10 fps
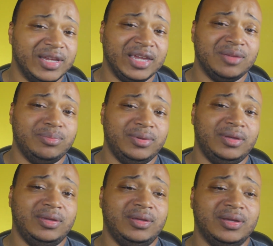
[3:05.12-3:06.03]
that could
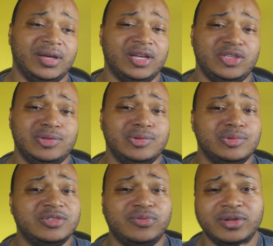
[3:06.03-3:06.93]
be
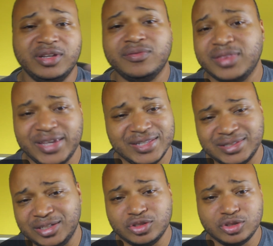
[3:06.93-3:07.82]
used for different things
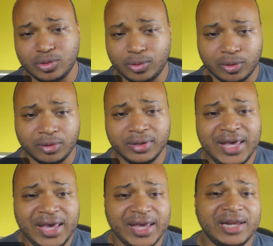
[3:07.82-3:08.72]
in the store.
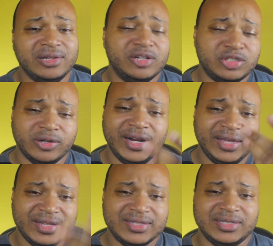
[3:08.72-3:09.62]
And I know they're trying to
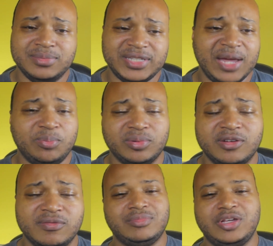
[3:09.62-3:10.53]
get some type
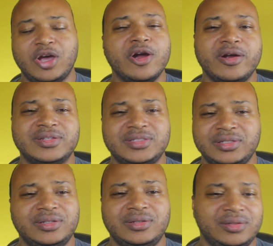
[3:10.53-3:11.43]
of
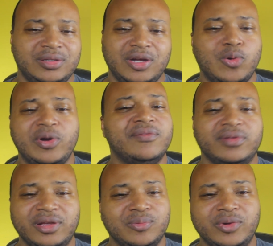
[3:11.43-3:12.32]
currency
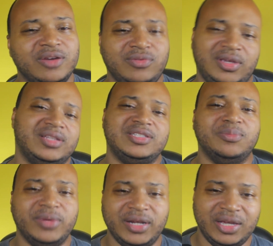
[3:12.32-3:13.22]
equivalent where if you get so
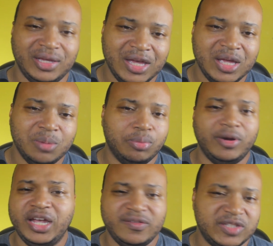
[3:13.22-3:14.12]
many
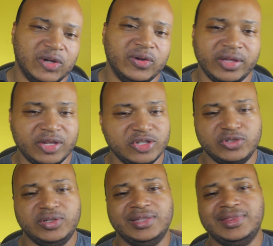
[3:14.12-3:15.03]
Brave tokens, you
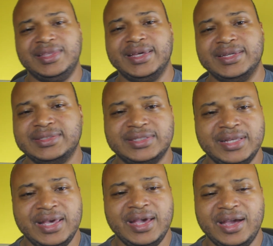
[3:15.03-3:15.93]
get this.
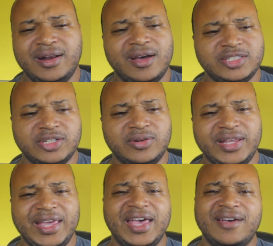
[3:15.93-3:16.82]
And also
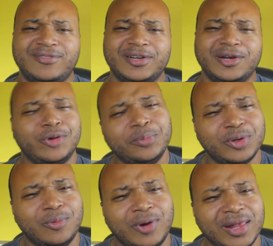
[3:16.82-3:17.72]
they have
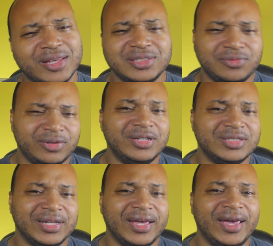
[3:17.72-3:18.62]
crypto wallets. If you're
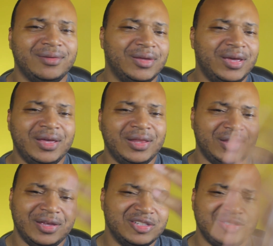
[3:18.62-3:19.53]
into that,
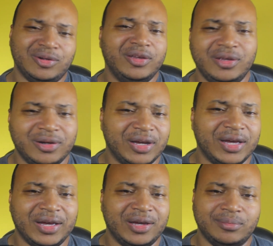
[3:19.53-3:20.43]
they'll store
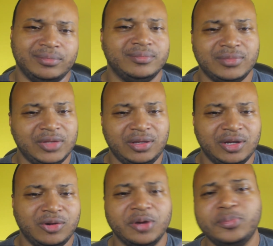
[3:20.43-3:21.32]
your
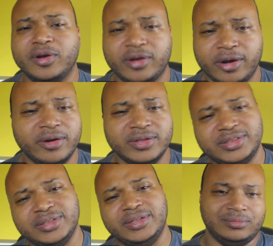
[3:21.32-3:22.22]

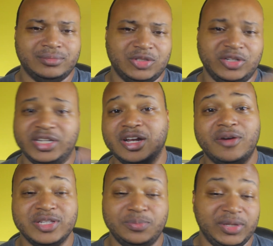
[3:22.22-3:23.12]
cryptocurrency, so it can
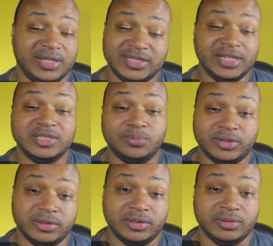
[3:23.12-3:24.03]
always be accessible
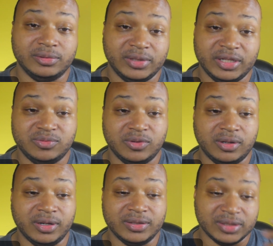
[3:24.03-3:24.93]
to you as
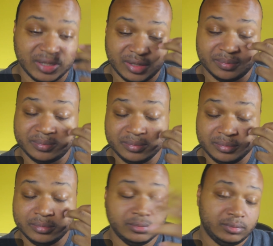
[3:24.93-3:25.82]
far as
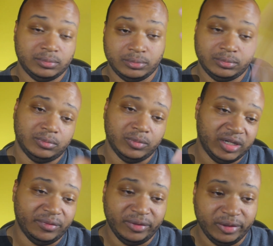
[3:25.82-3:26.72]
whatever you